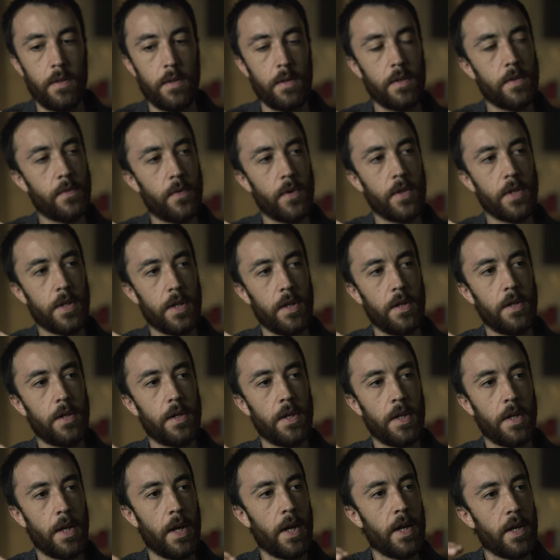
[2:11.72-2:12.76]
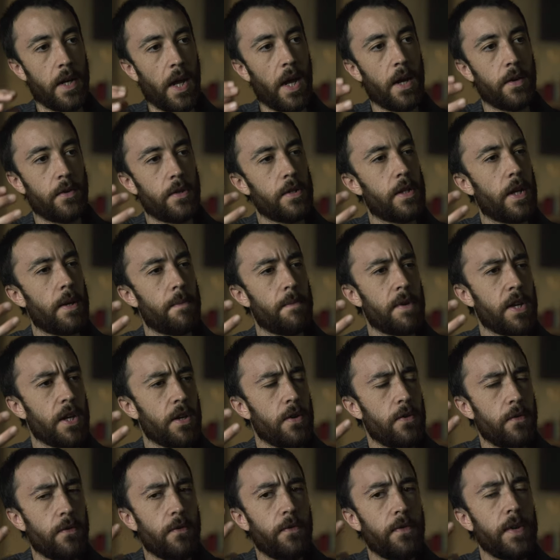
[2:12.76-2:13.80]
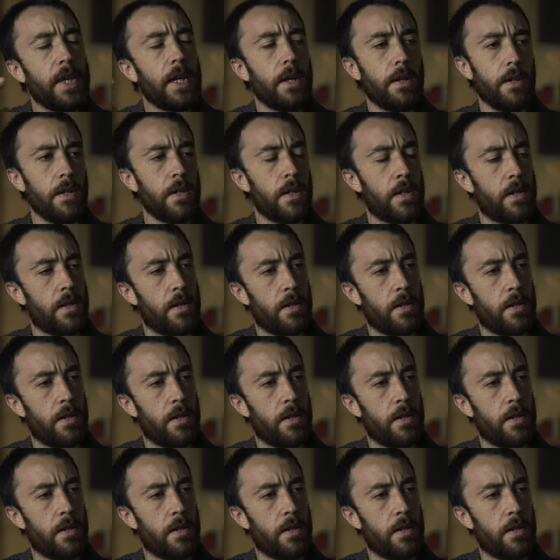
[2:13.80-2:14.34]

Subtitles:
It's very good. And how did that make you feel?